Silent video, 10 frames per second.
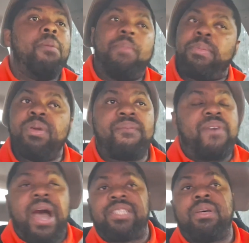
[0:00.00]
Maybe you'll
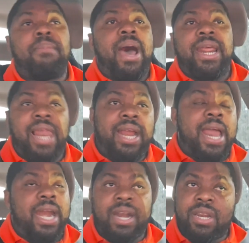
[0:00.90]
find somebody like
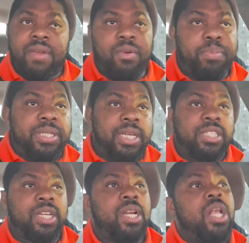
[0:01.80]
that in a different
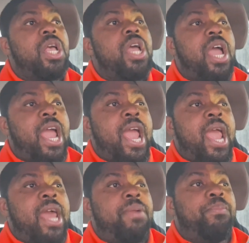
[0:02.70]
position.
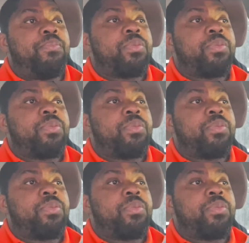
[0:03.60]
And